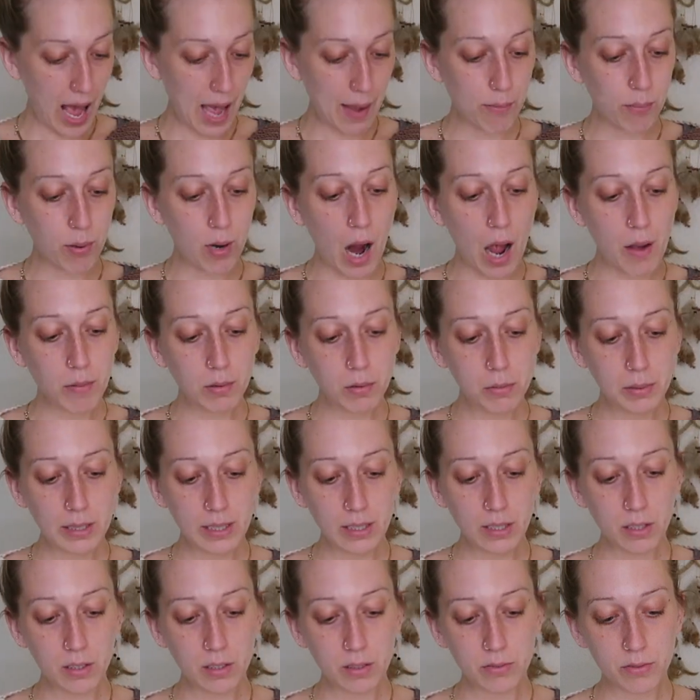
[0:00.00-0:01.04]
I probably
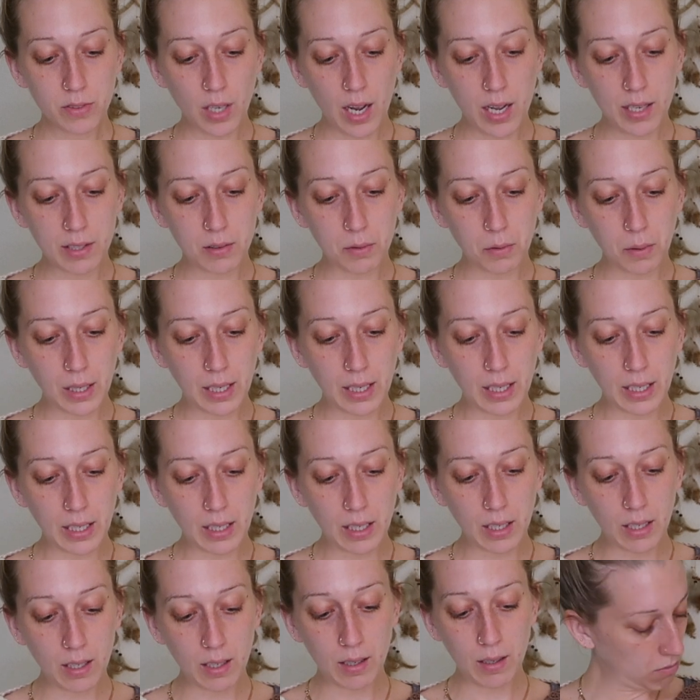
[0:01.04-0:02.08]
could have gotten
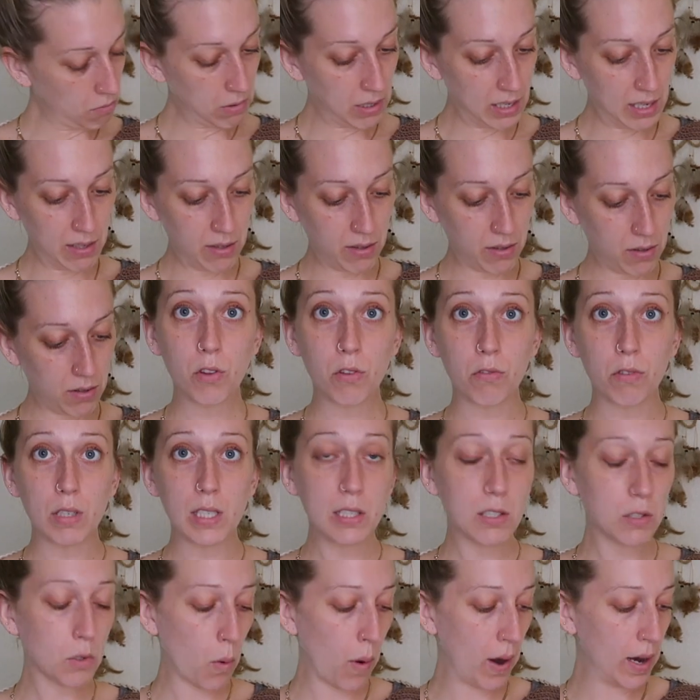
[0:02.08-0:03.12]
away with 3
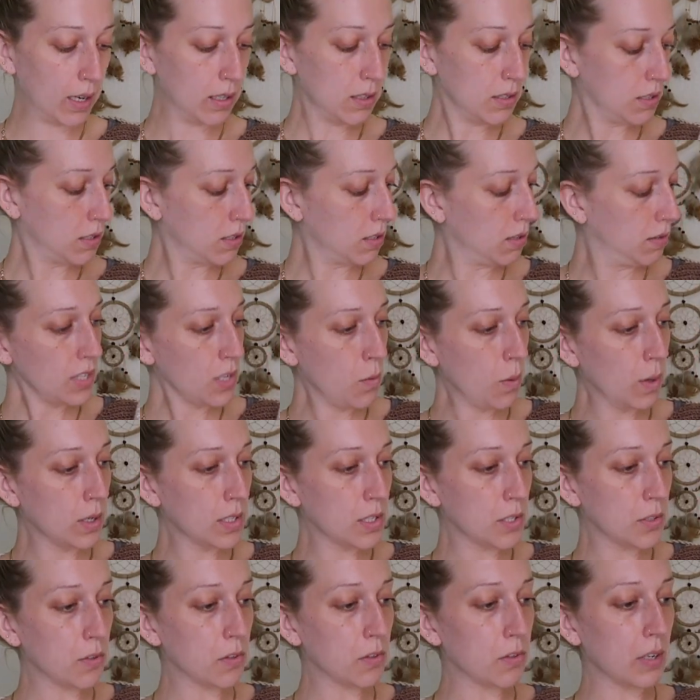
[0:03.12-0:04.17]
squares, 1,
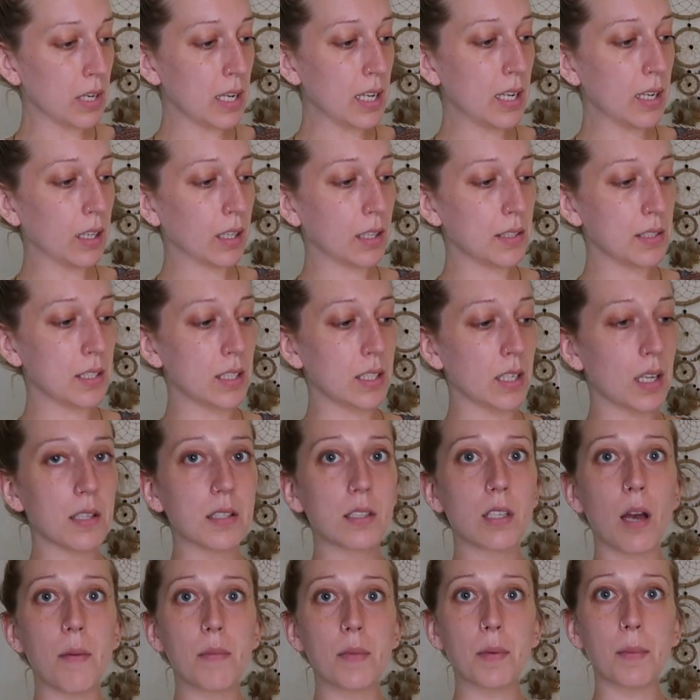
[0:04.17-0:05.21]
2, 3, because it does
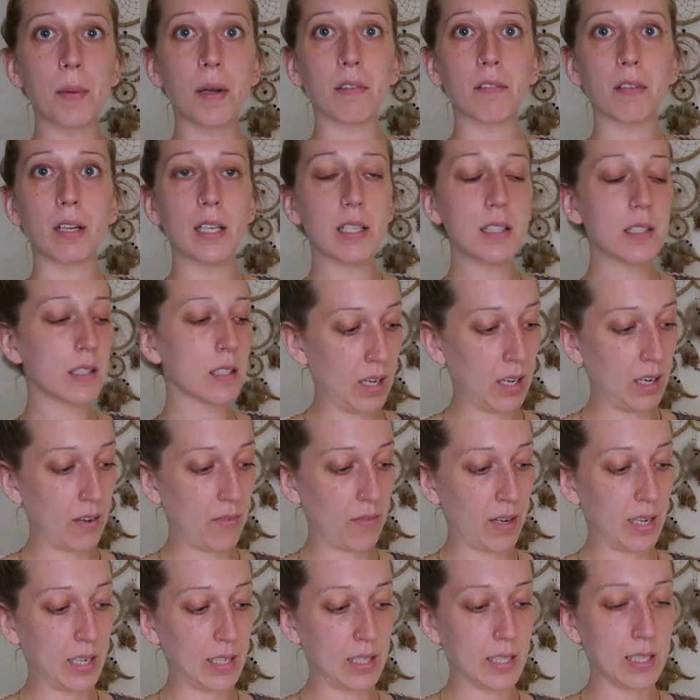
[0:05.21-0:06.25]
come to my wrist. And
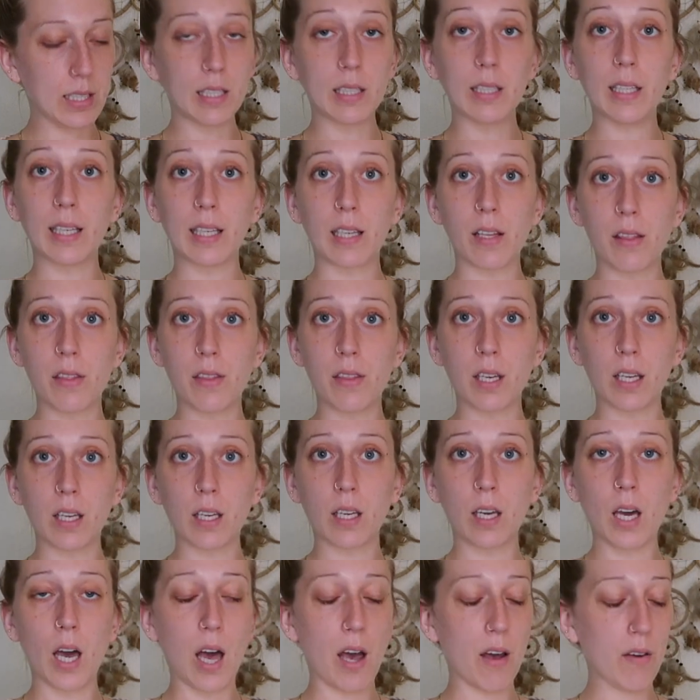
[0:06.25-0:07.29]
if I did like a
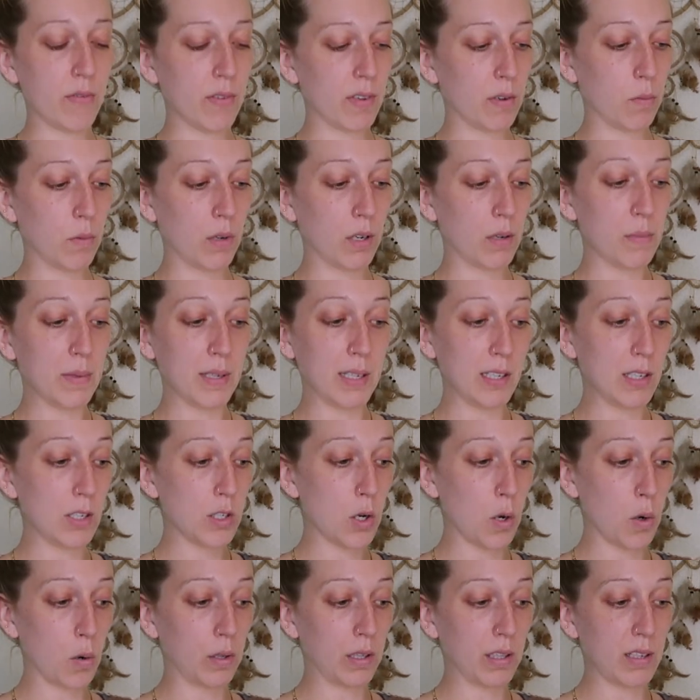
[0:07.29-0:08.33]
thick cuff, it would have been
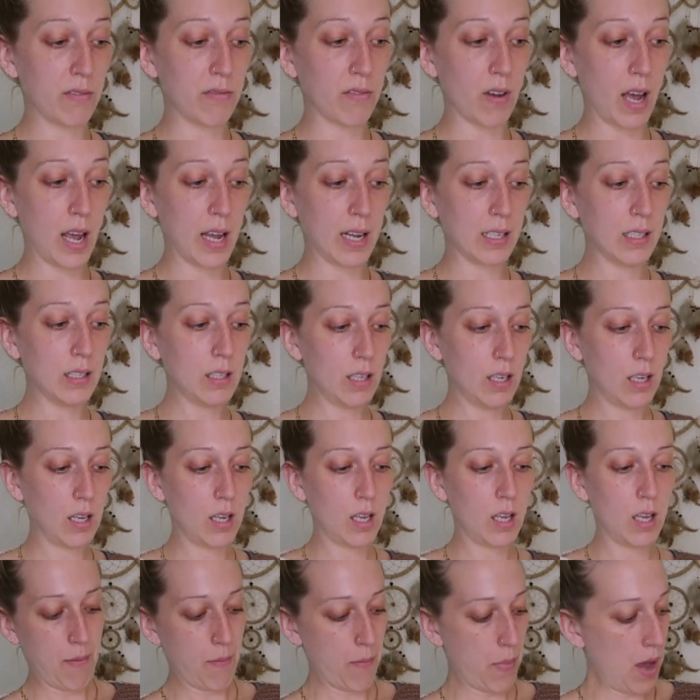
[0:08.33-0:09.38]
totally fine.
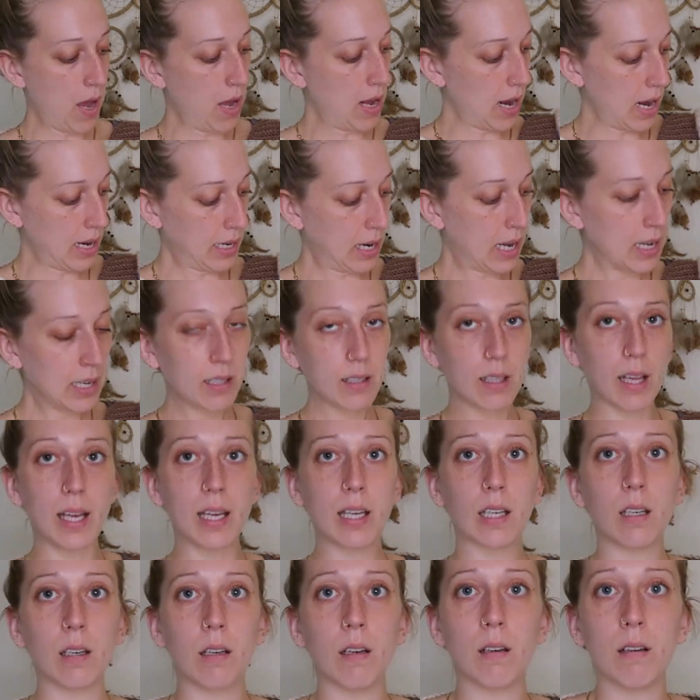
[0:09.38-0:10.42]
But I kind of
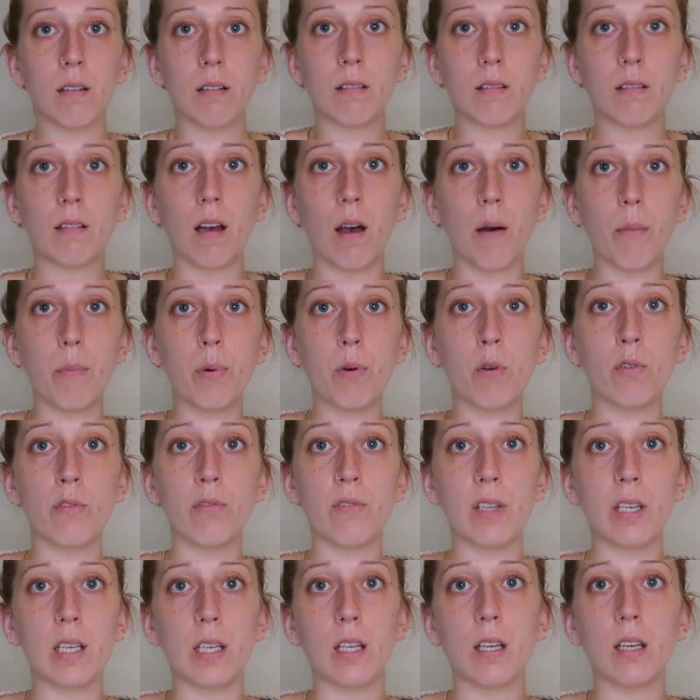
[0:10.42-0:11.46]
like a
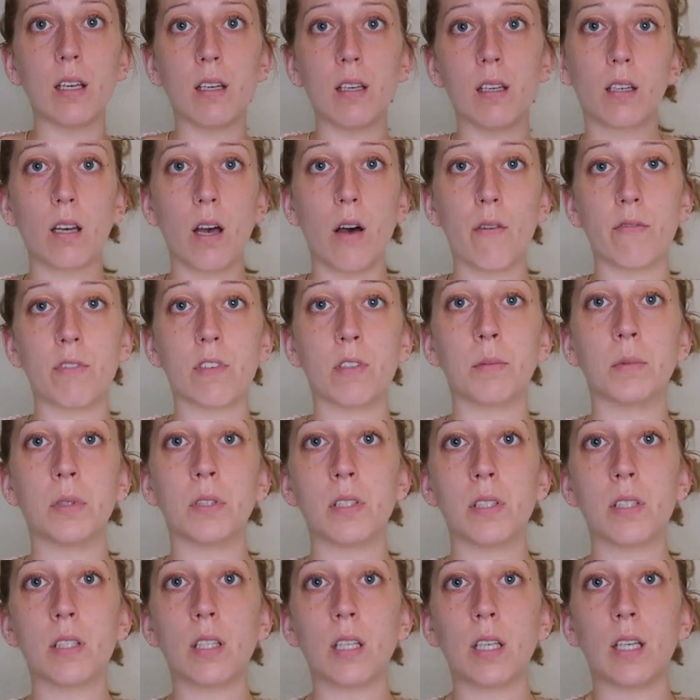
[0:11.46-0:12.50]
poofy, comfortable
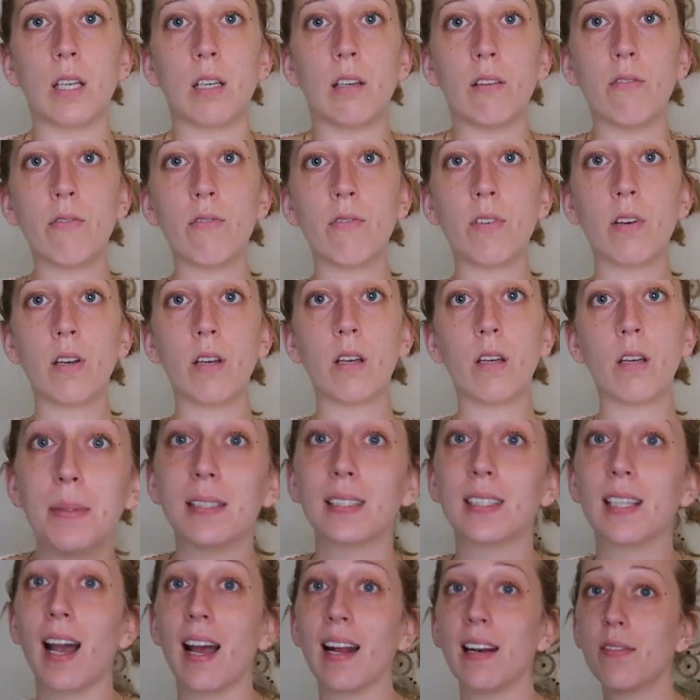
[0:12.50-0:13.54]
sleeve.
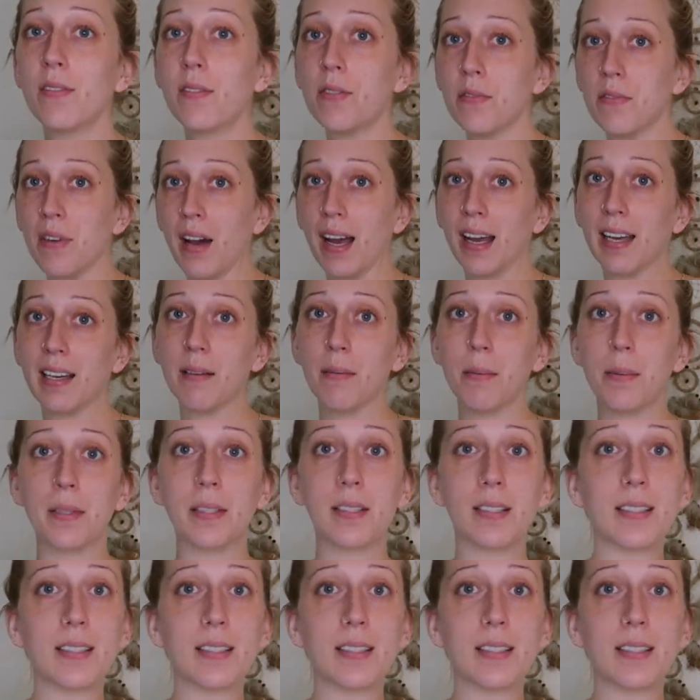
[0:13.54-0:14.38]
It's kind of a vibe.